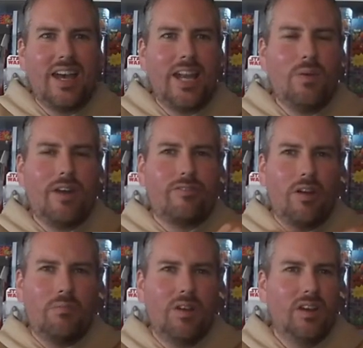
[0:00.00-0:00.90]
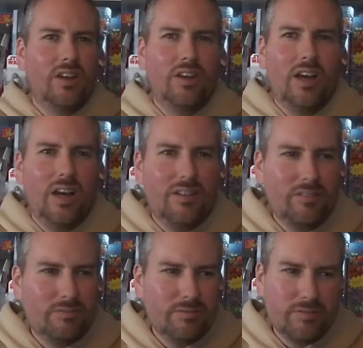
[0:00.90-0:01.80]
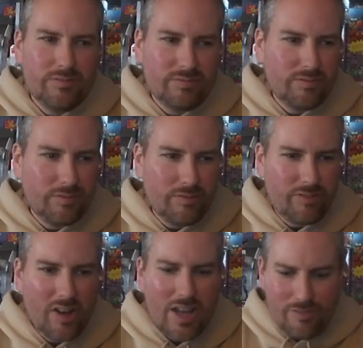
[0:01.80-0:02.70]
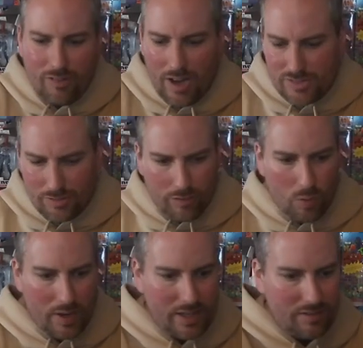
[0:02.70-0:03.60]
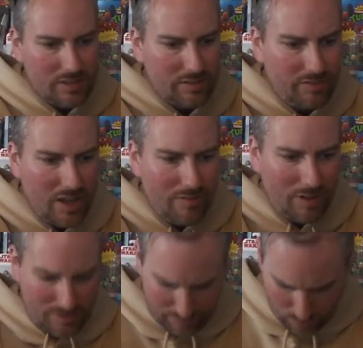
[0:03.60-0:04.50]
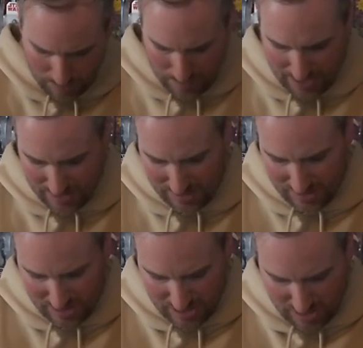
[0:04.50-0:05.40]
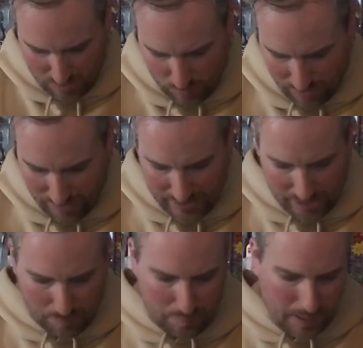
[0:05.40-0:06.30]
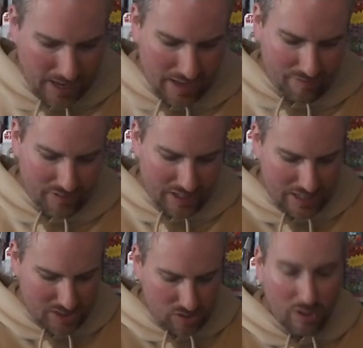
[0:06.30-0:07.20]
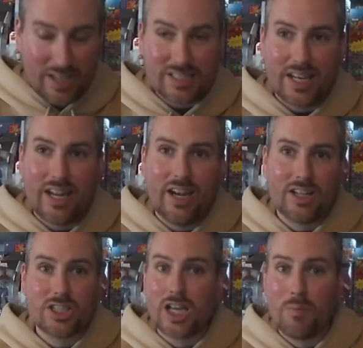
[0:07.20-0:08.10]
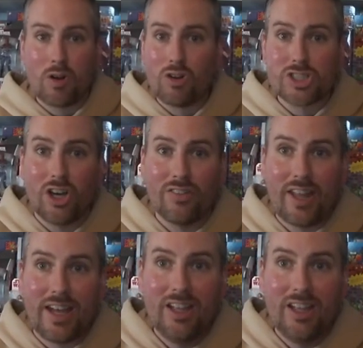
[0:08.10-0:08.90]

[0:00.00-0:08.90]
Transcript: Anywhere from 35 to 40. So 35 to 40 pounds. Weren't really going to pay it for these toys. And then I just come across it on